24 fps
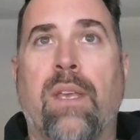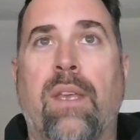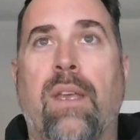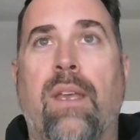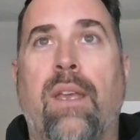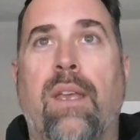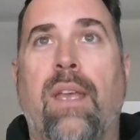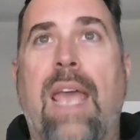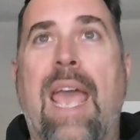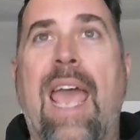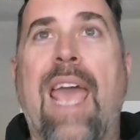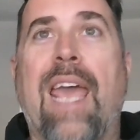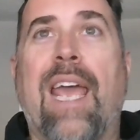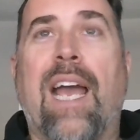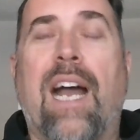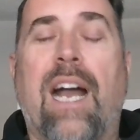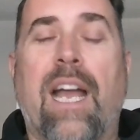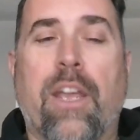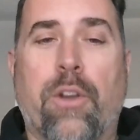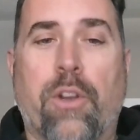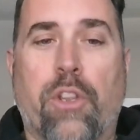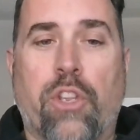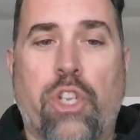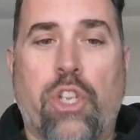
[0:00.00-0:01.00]
AI
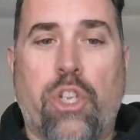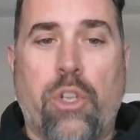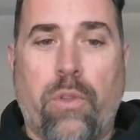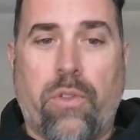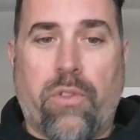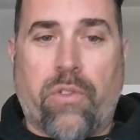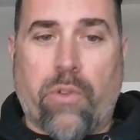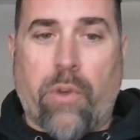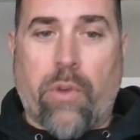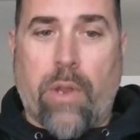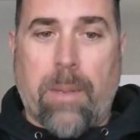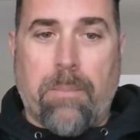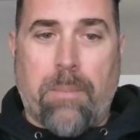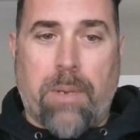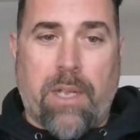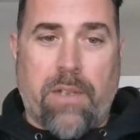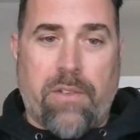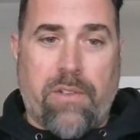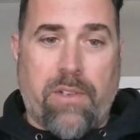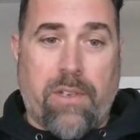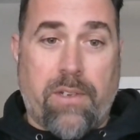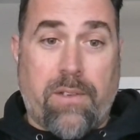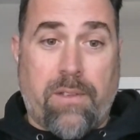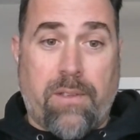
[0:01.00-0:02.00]
on a shoestring
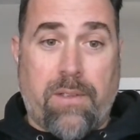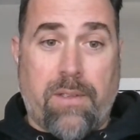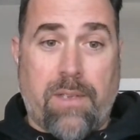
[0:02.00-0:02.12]
budget,